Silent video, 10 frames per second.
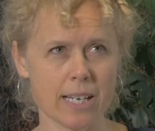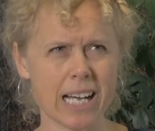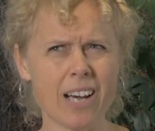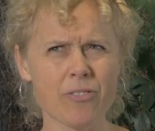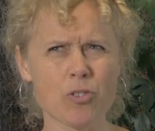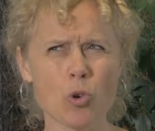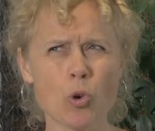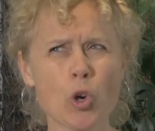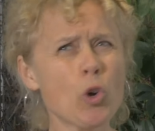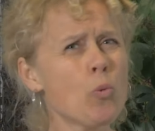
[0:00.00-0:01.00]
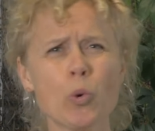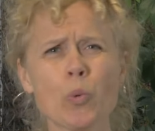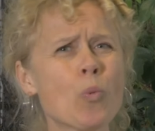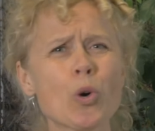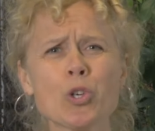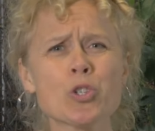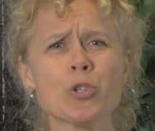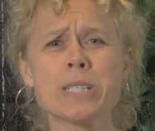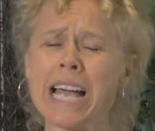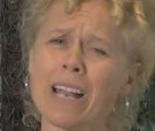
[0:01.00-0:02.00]
After all, who wouldn't want
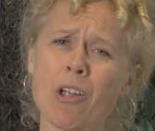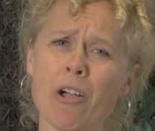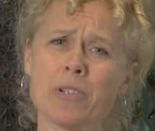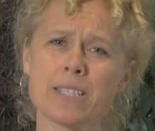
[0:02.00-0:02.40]
to download